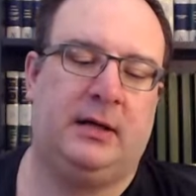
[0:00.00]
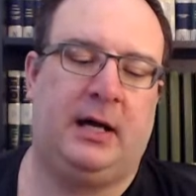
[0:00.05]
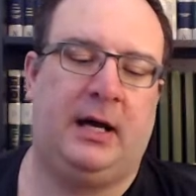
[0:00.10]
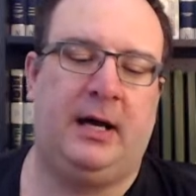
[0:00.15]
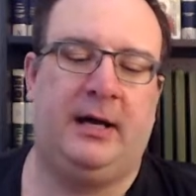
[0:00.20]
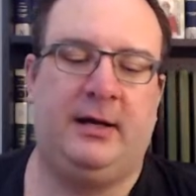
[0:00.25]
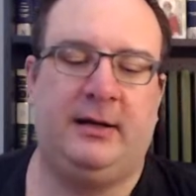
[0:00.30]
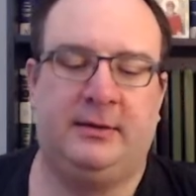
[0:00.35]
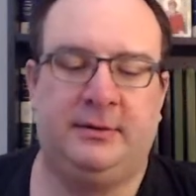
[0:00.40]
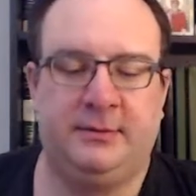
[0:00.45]

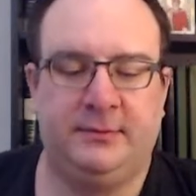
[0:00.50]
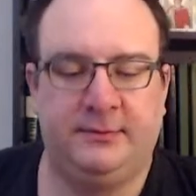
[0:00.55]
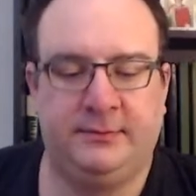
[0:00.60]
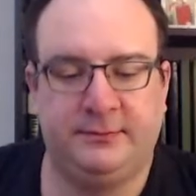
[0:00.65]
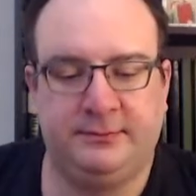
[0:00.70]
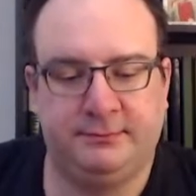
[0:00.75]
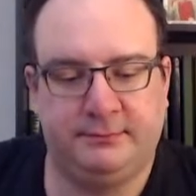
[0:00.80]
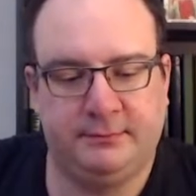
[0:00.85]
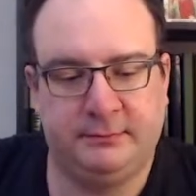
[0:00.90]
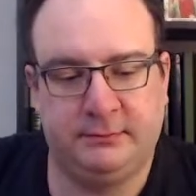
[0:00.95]

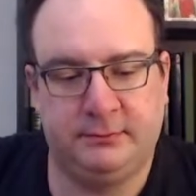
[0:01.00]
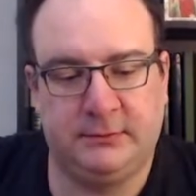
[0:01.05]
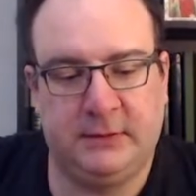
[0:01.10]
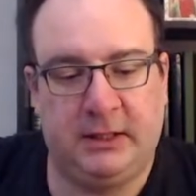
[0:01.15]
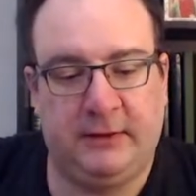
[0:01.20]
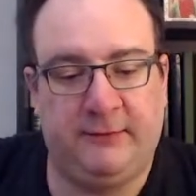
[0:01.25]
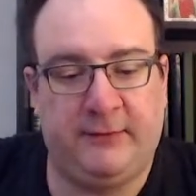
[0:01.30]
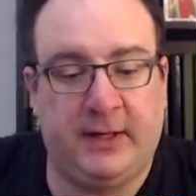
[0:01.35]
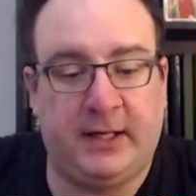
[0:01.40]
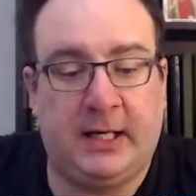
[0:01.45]

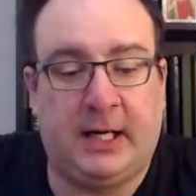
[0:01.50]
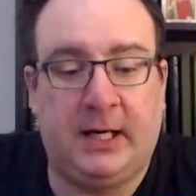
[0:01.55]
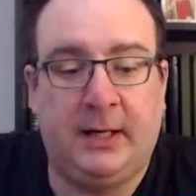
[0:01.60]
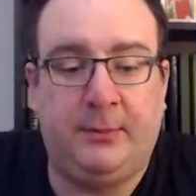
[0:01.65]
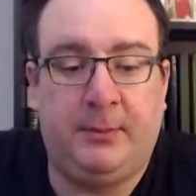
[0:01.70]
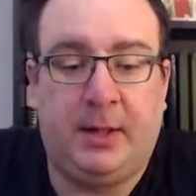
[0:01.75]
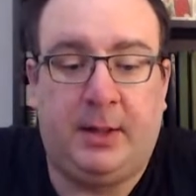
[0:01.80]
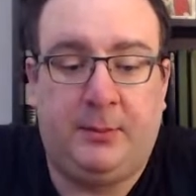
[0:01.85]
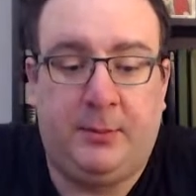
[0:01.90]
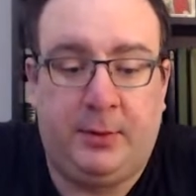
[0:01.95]
I
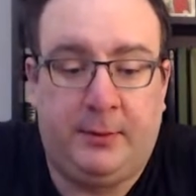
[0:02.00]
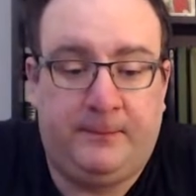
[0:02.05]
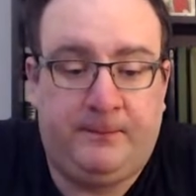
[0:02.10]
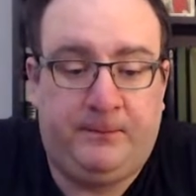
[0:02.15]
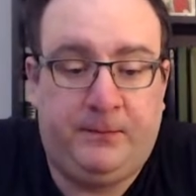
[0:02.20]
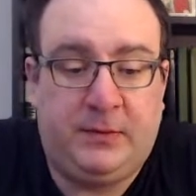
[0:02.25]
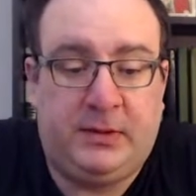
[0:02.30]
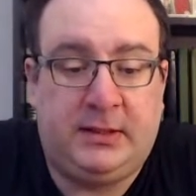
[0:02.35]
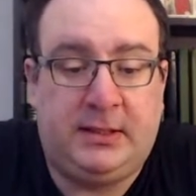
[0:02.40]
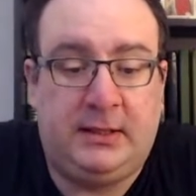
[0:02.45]
remember
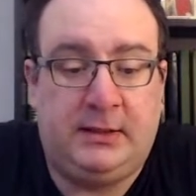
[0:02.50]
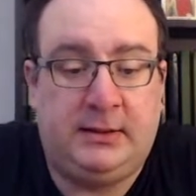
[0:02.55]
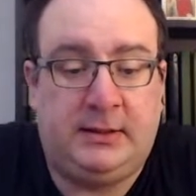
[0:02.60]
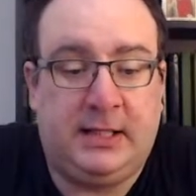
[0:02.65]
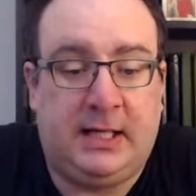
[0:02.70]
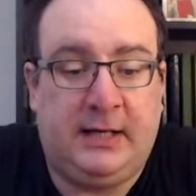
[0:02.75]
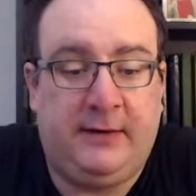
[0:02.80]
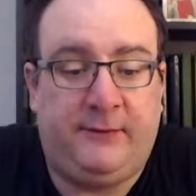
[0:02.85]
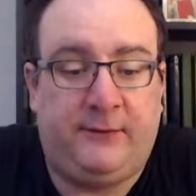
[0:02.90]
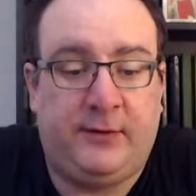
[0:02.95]
the
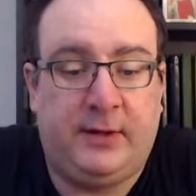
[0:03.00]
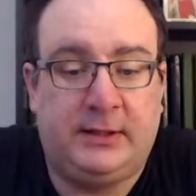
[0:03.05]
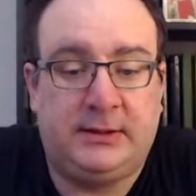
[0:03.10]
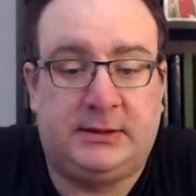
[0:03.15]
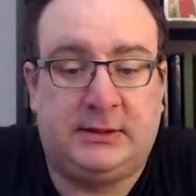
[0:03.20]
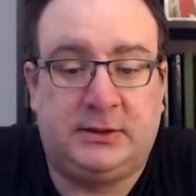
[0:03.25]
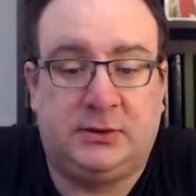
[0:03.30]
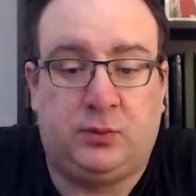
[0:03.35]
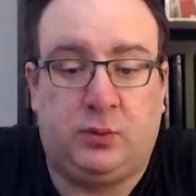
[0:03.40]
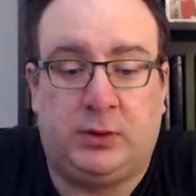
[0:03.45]
day
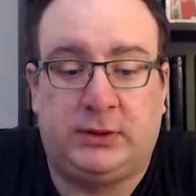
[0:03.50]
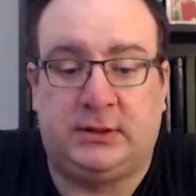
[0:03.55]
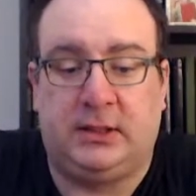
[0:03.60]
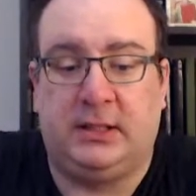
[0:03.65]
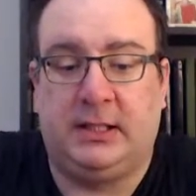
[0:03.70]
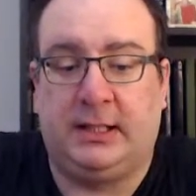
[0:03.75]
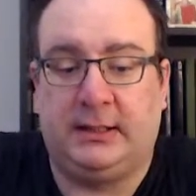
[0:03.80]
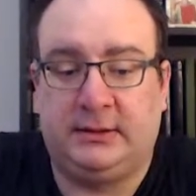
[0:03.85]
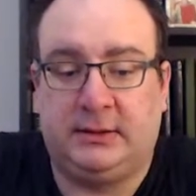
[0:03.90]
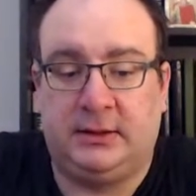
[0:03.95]
Francis was
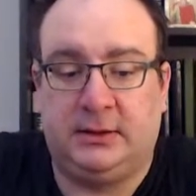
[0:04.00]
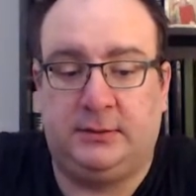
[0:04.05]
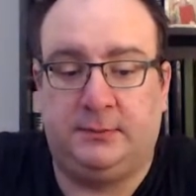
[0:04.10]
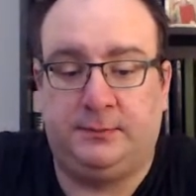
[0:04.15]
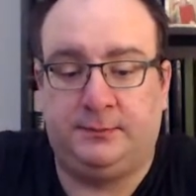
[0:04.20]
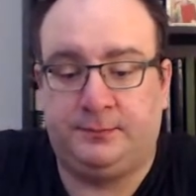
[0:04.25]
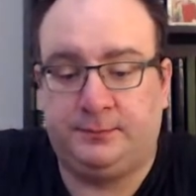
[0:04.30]
elected.